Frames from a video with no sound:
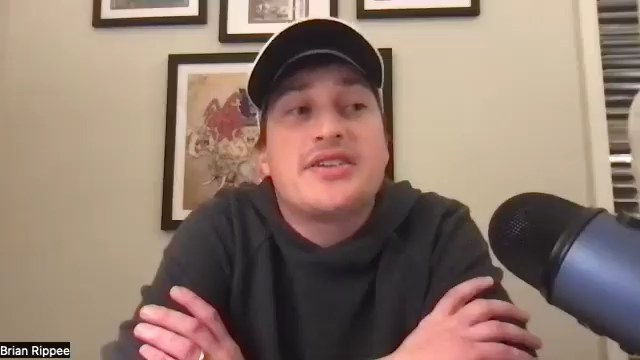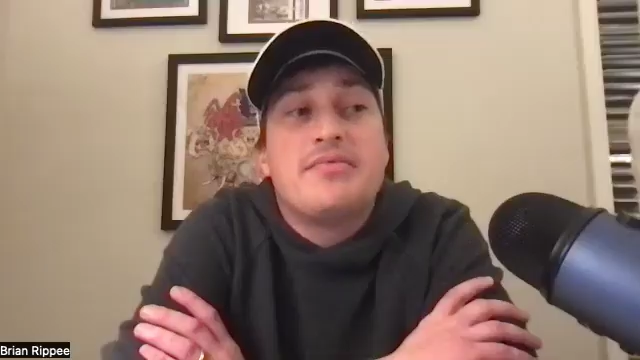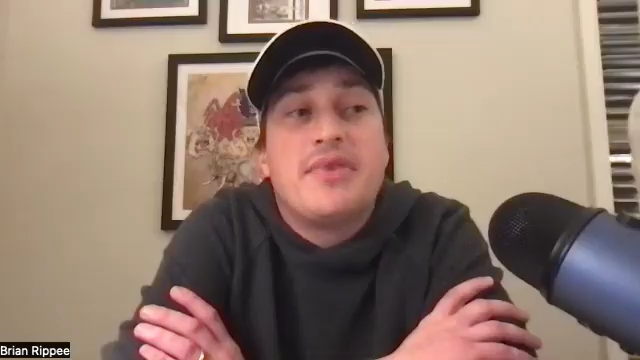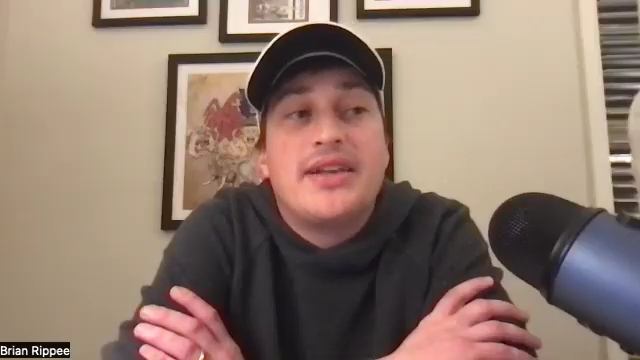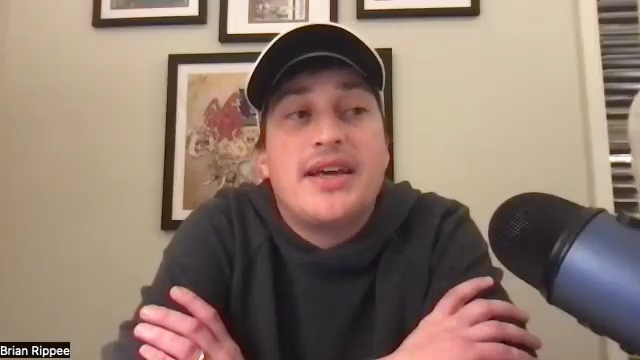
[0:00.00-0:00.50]

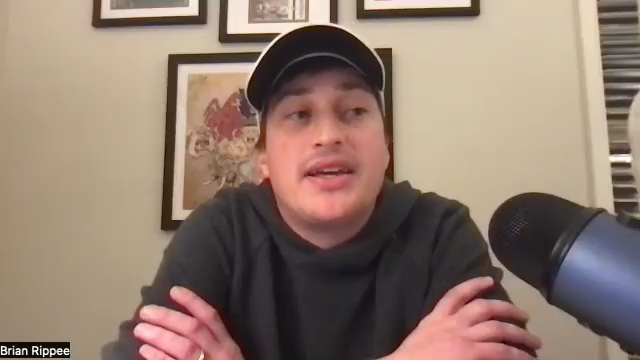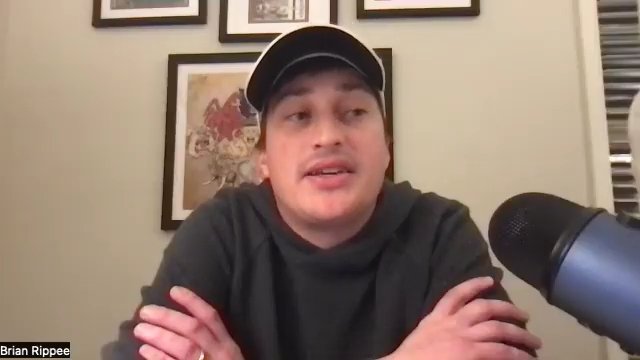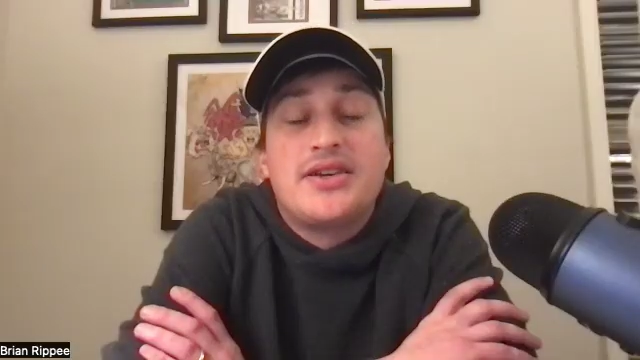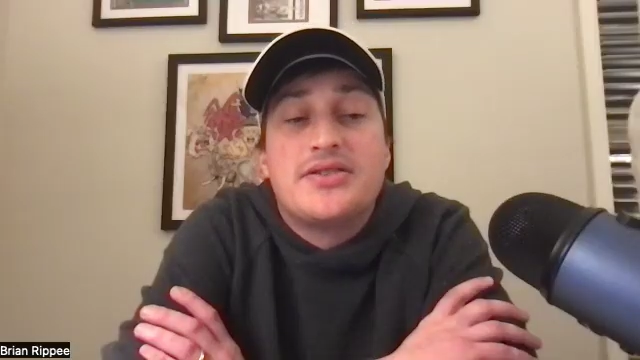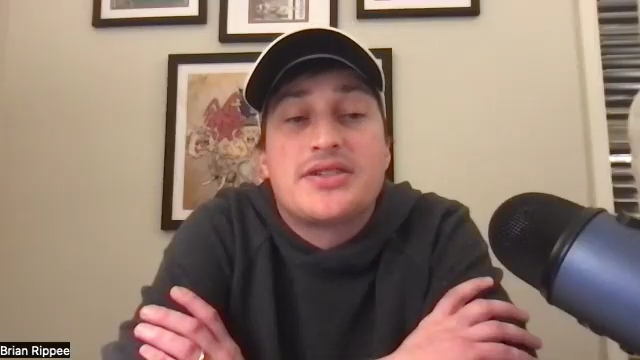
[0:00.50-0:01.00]
some Monday
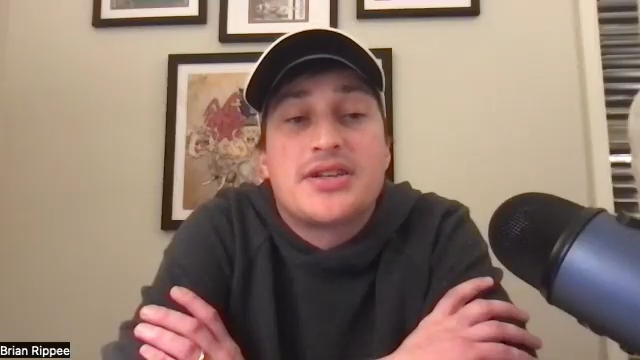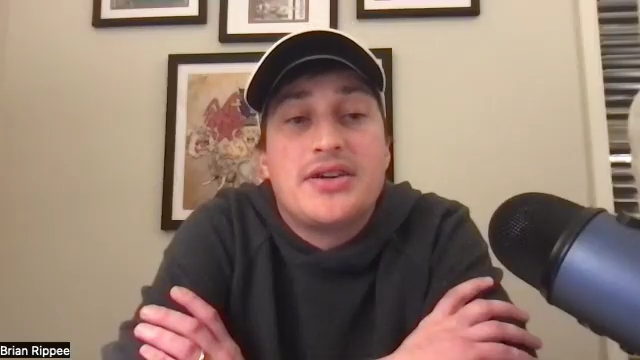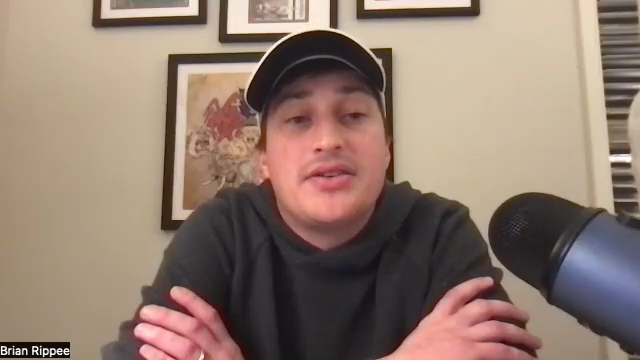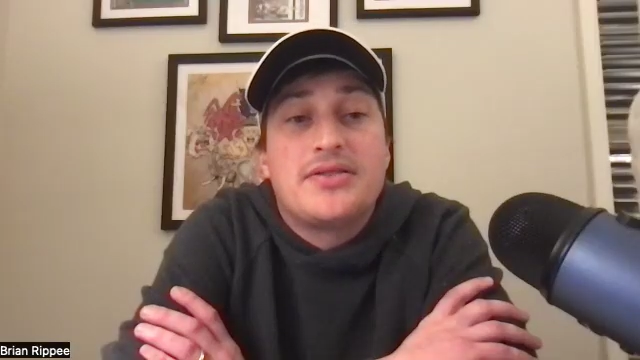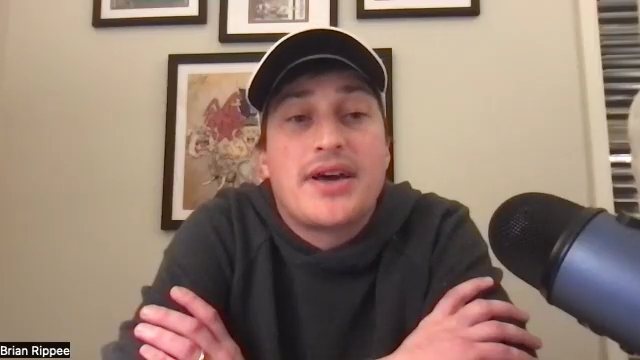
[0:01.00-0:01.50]
cues
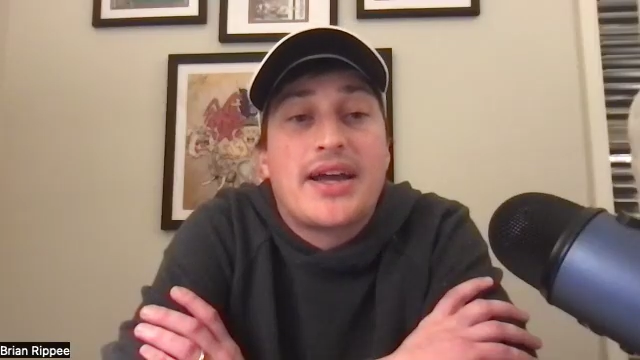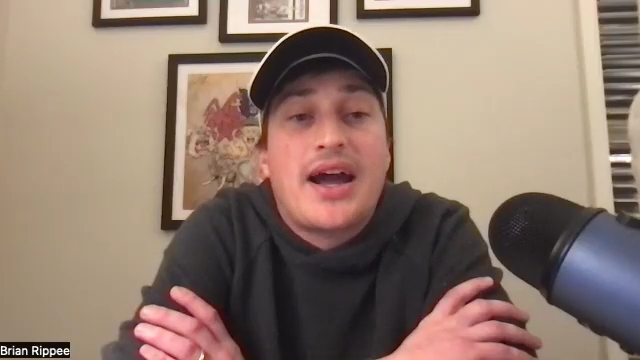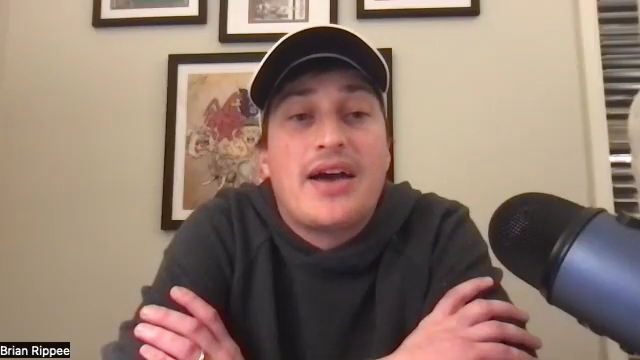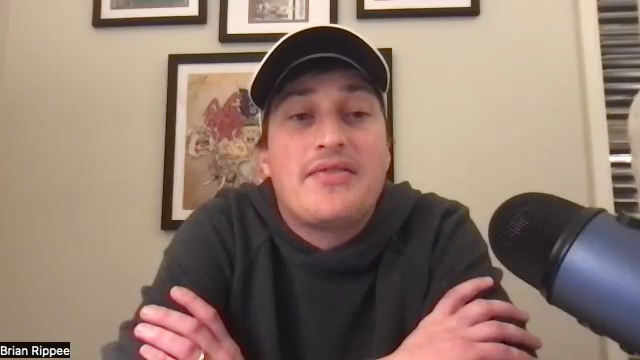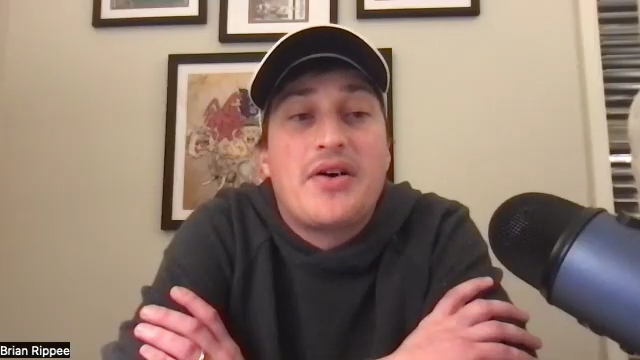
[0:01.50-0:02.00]
too. Like
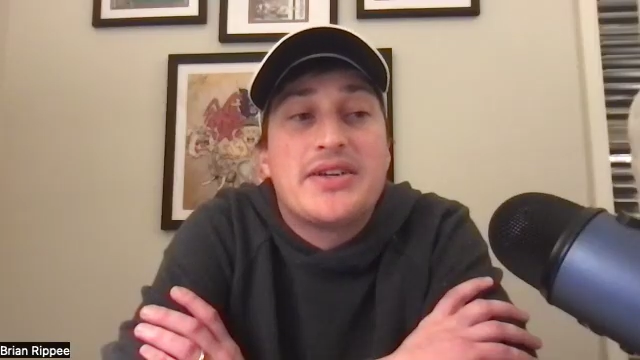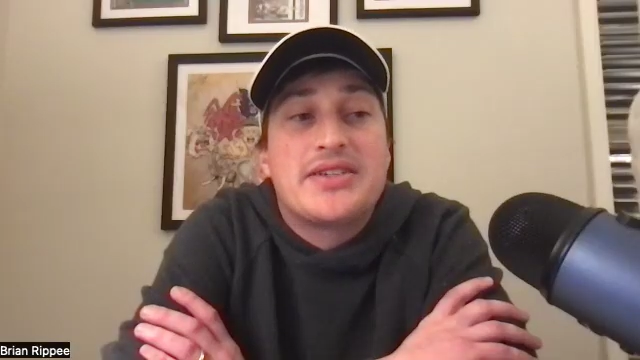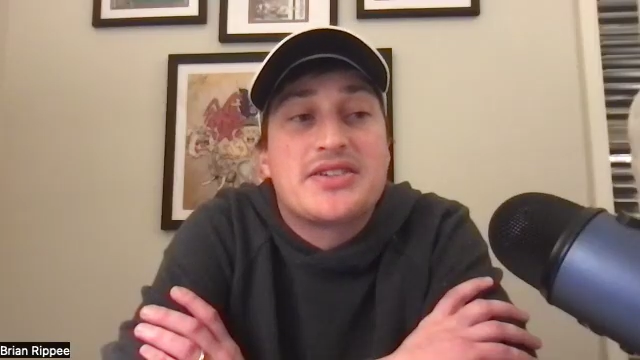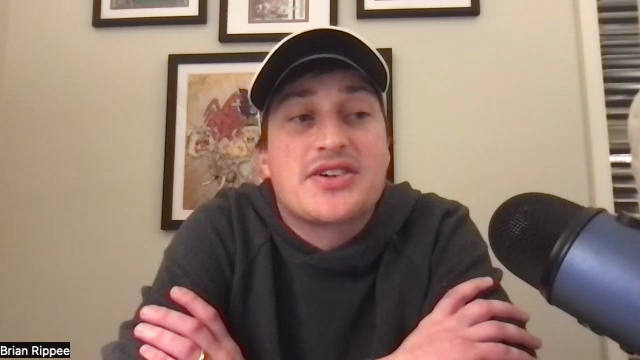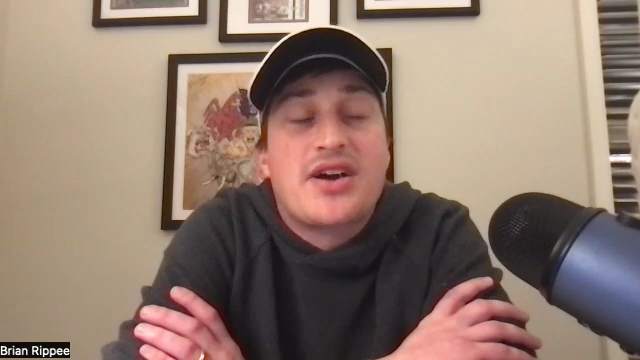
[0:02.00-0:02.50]
I've
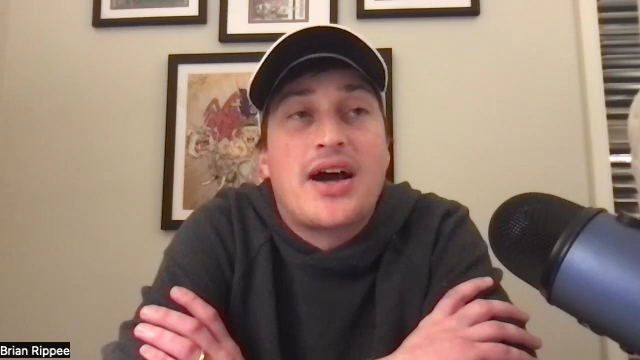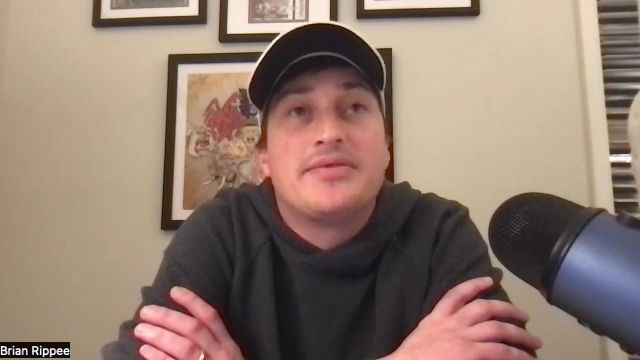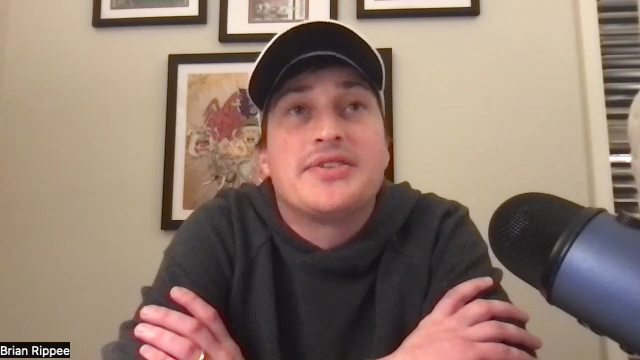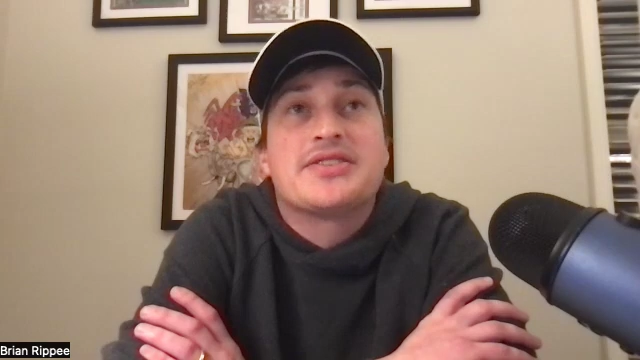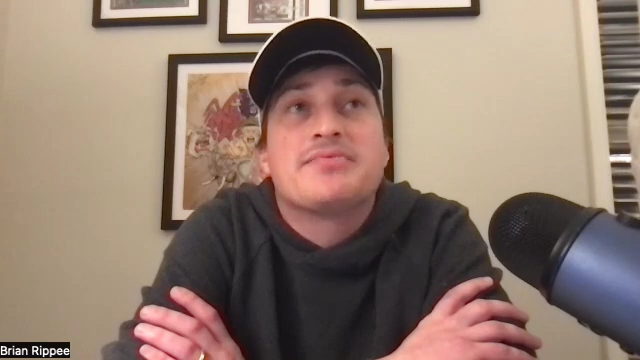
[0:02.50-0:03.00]
always
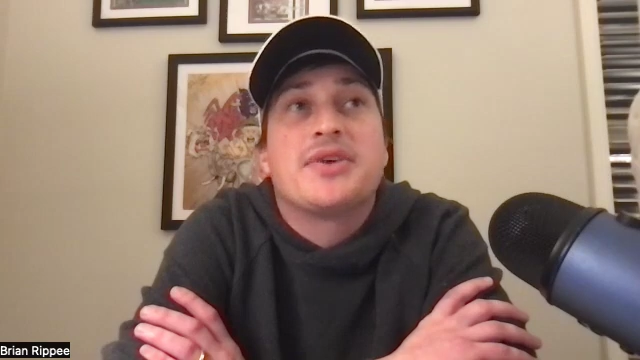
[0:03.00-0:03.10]
described this